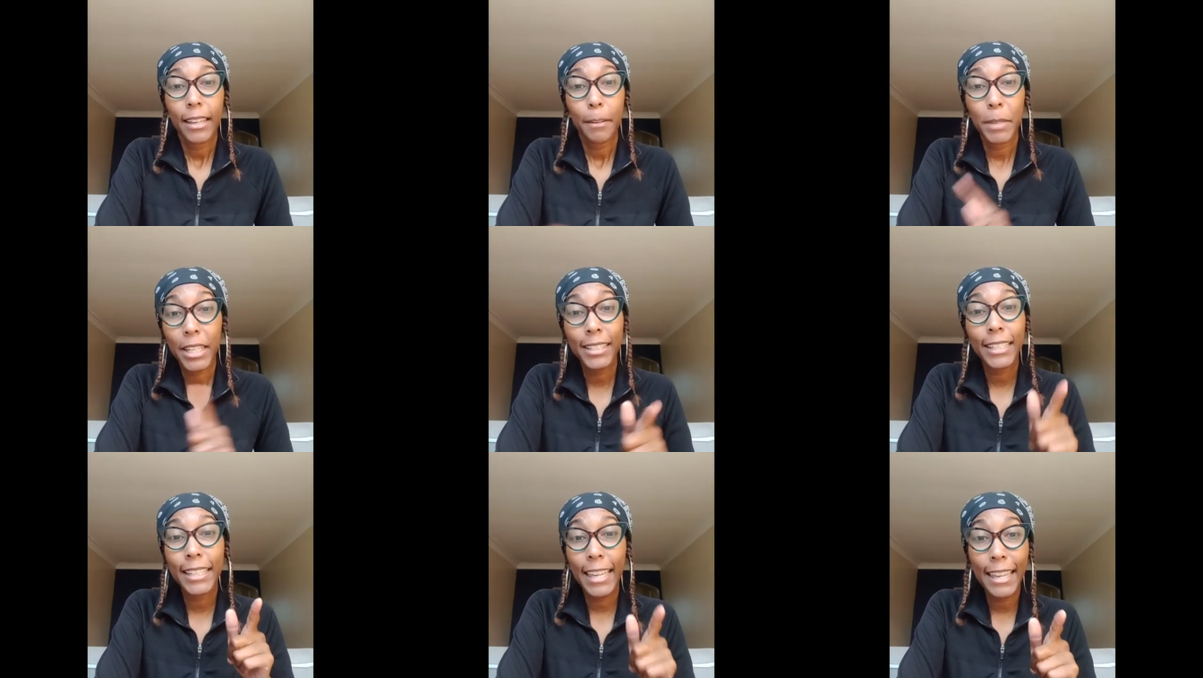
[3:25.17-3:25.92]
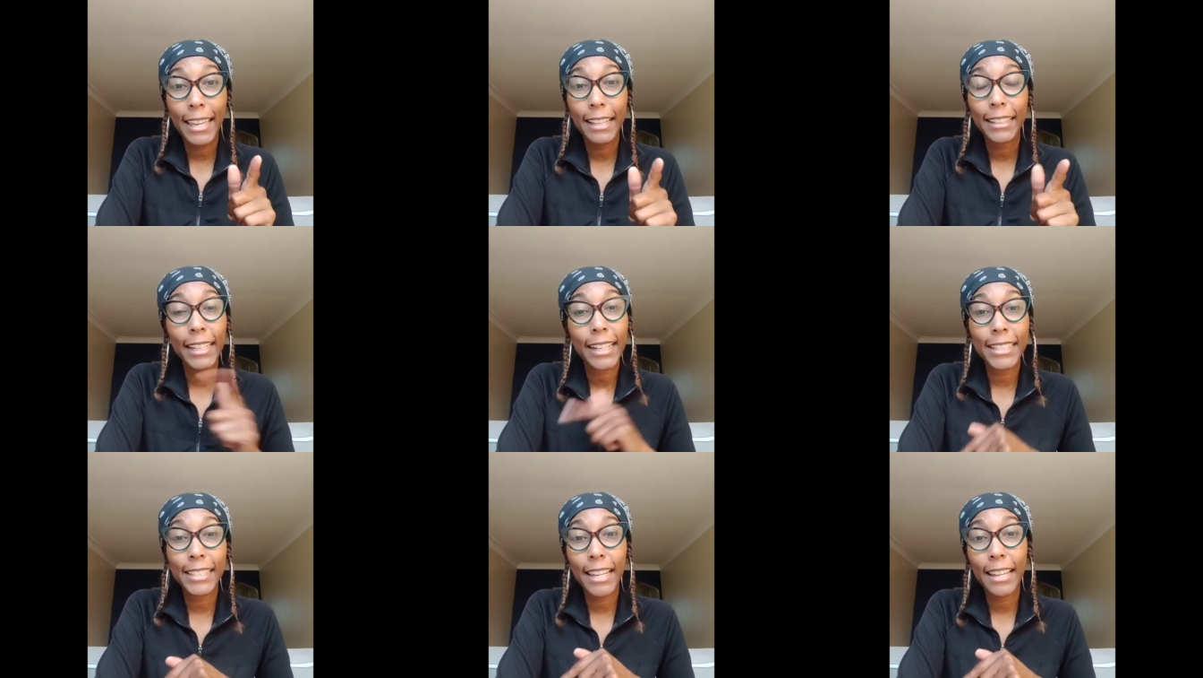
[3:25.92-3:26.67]
Because again, like
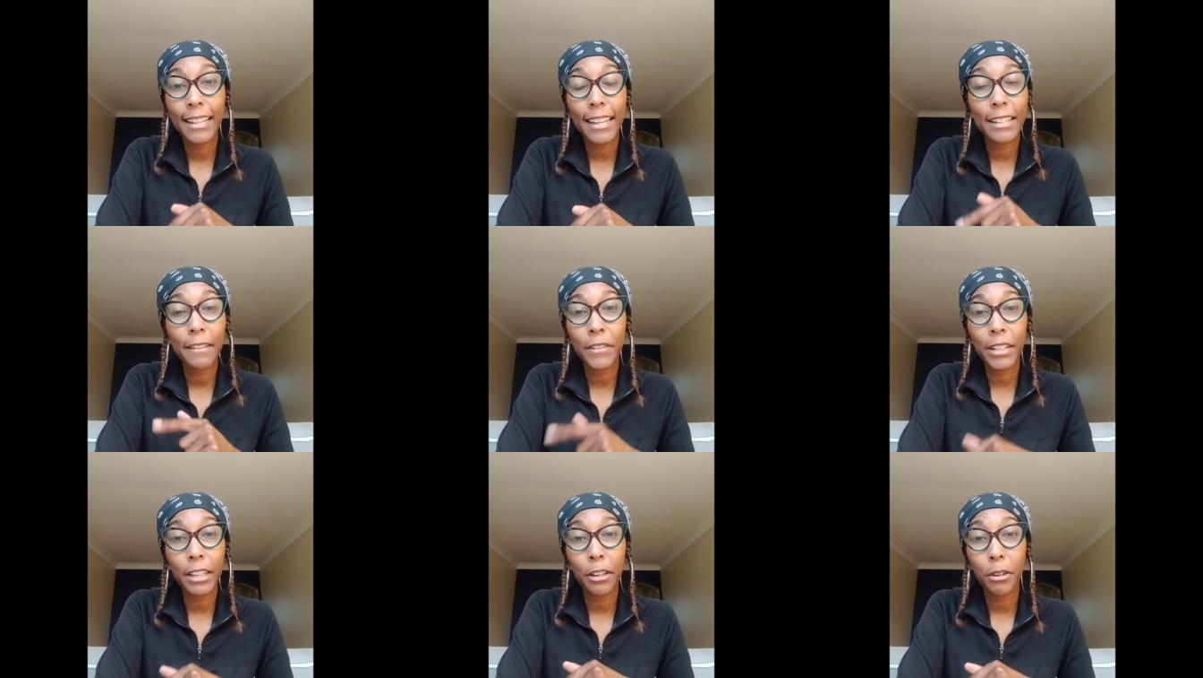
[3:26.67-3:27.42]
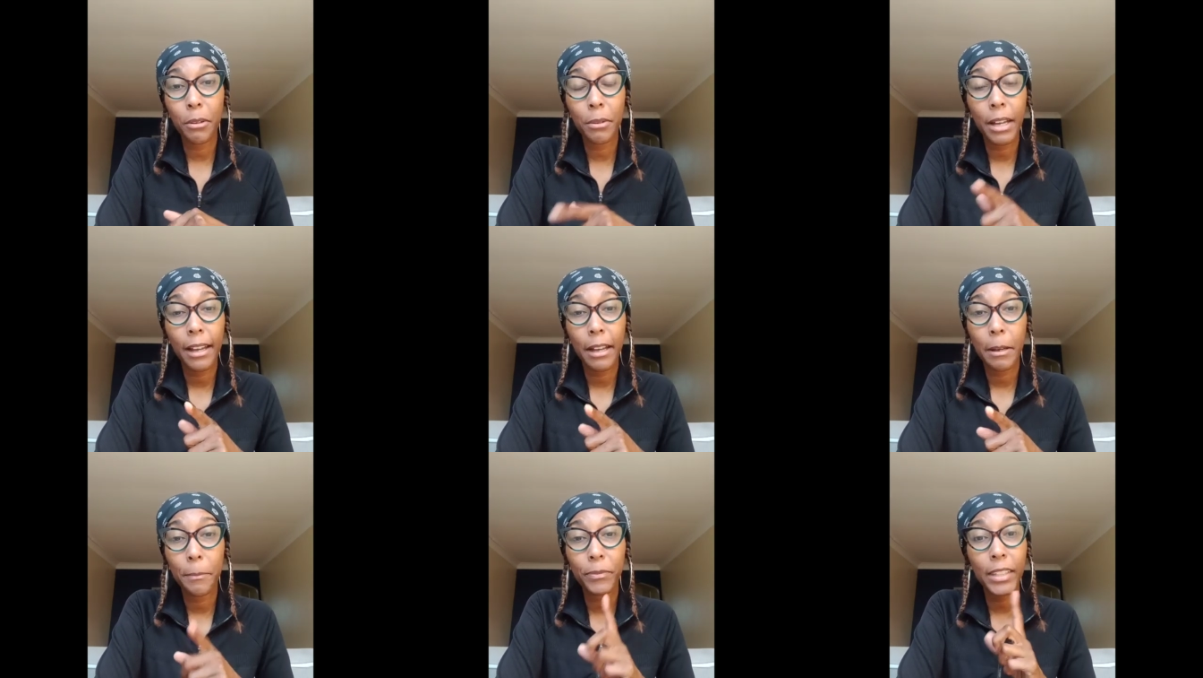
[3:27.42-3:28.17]
I said in the video,
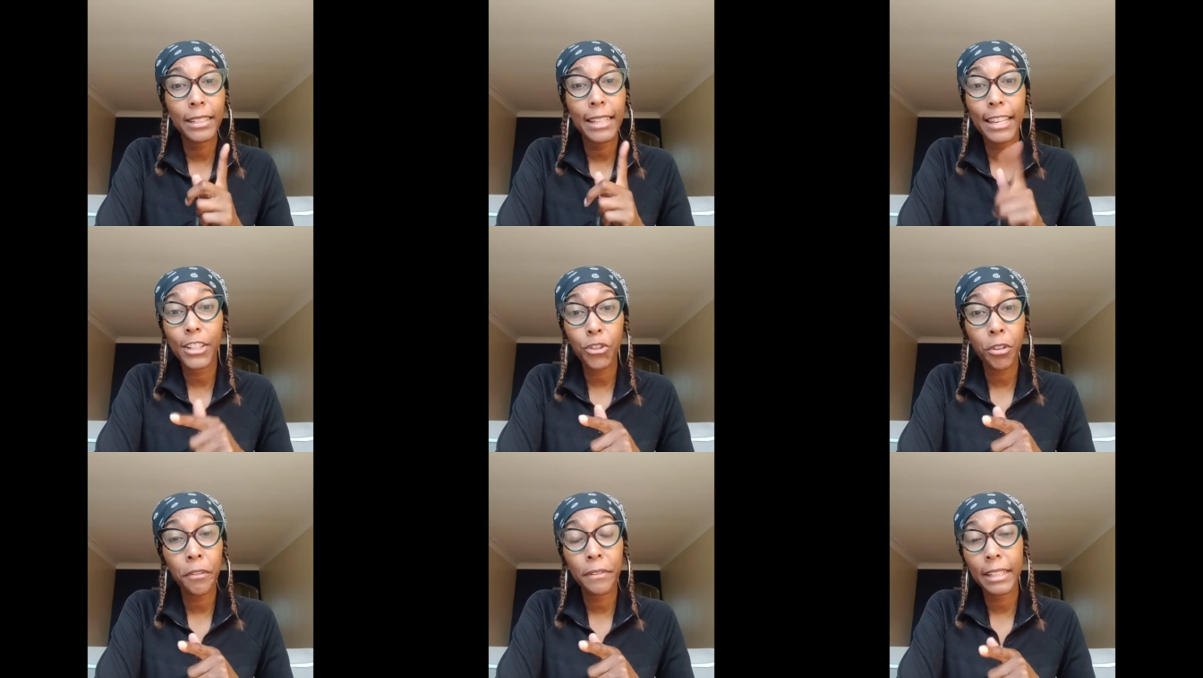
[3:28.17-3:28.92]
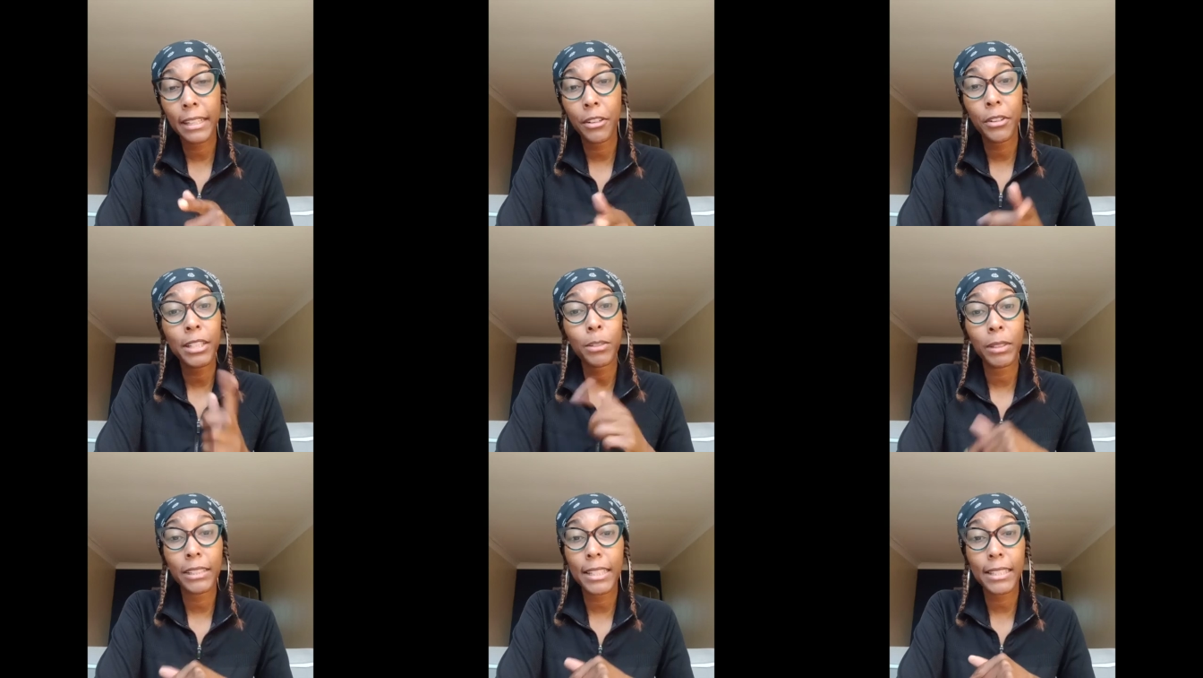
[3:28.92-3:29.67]
um, in the intro video, as
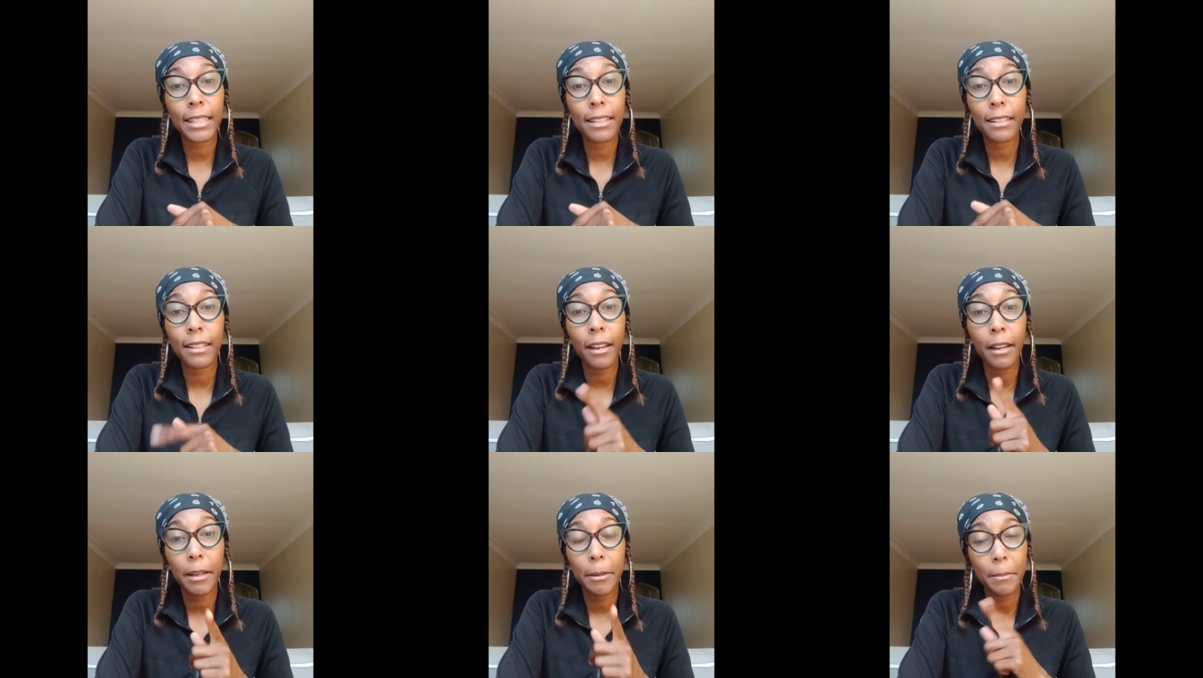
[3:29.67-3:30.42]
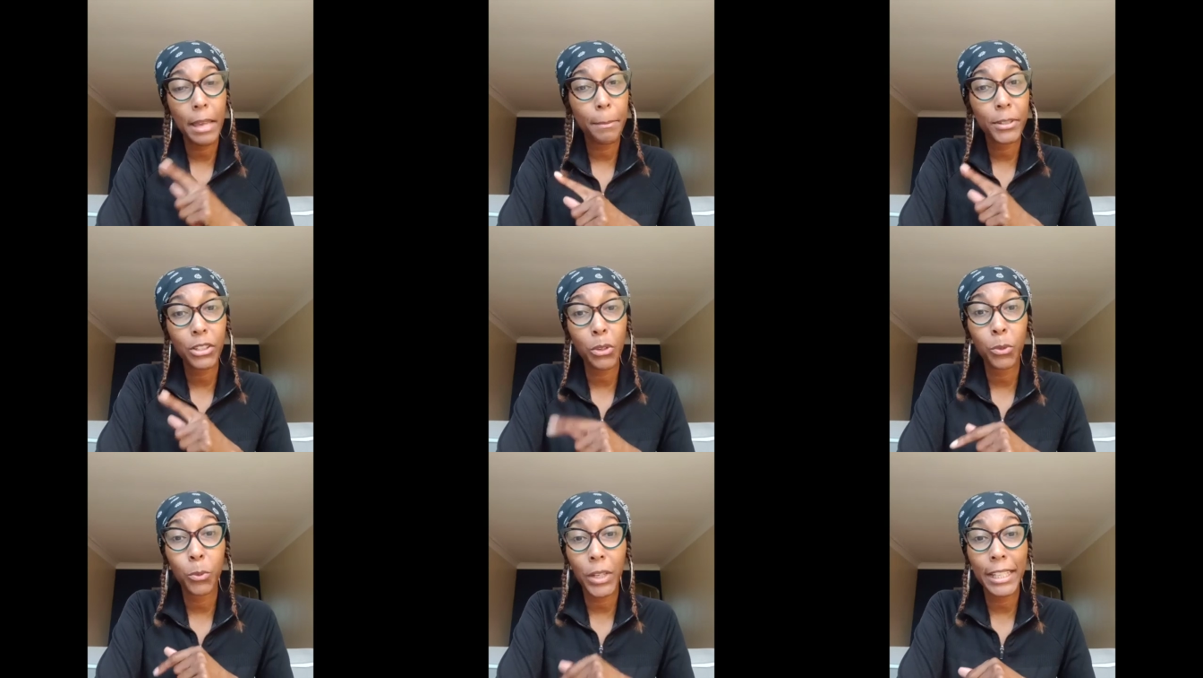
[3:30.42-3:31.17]
well as in um,
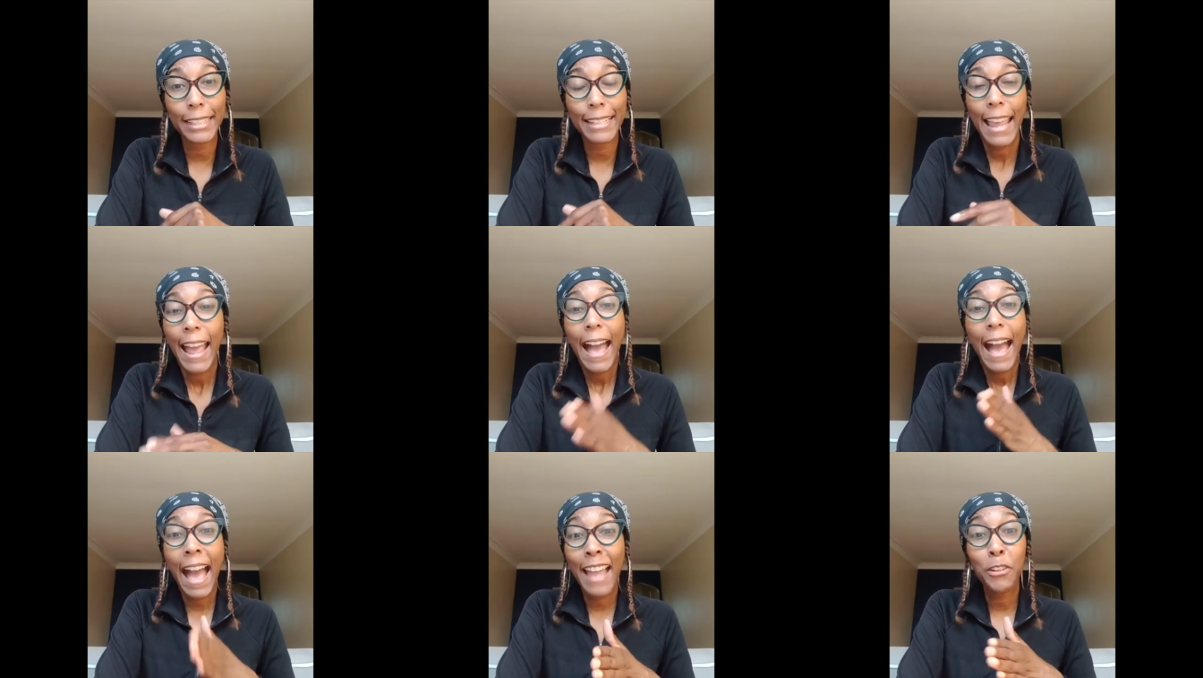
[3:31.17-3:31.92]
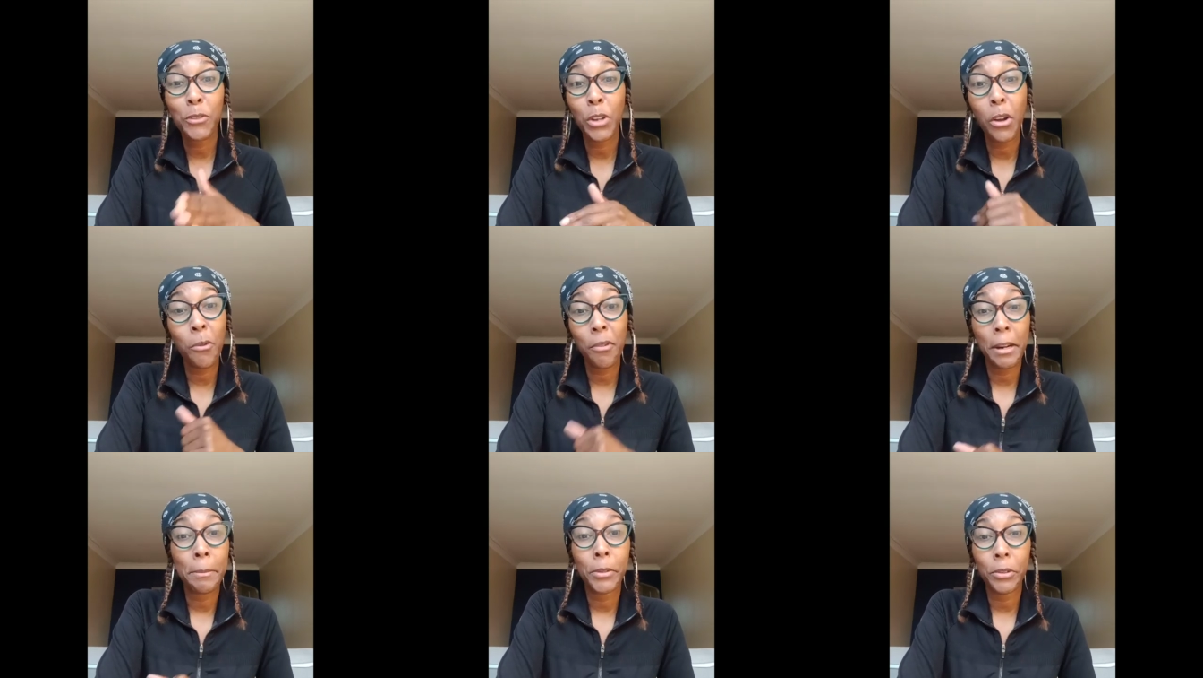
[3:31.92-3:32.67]
episode one, I don't know
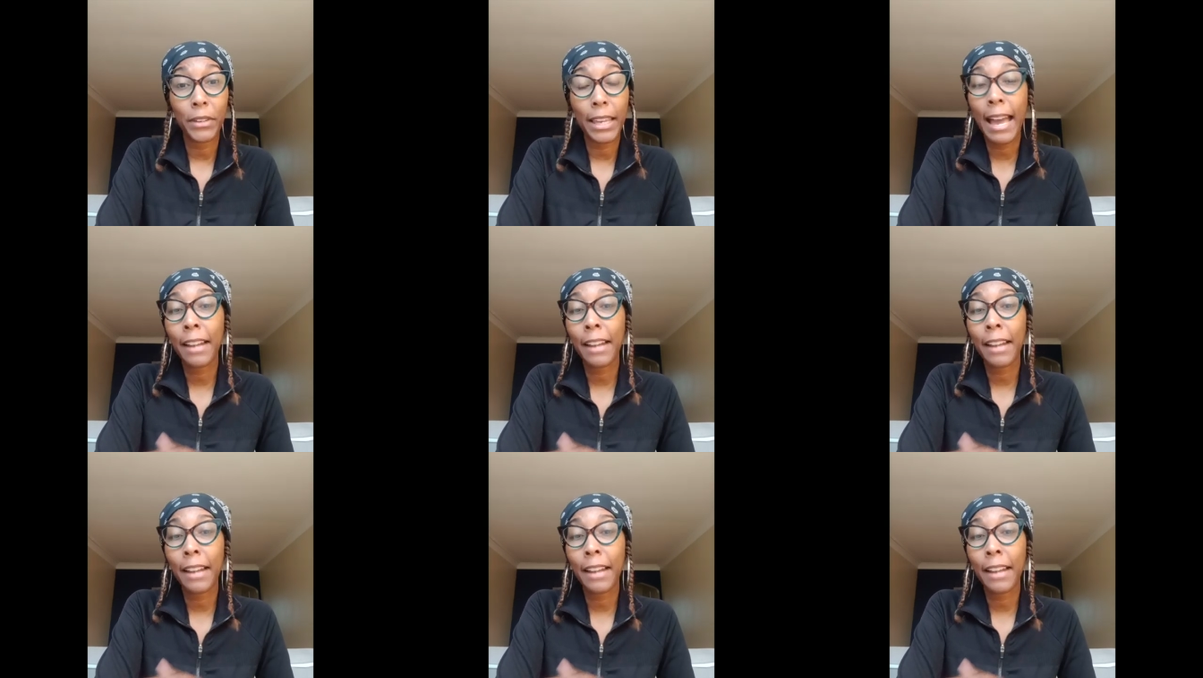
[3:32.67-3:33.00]
where I'm moving.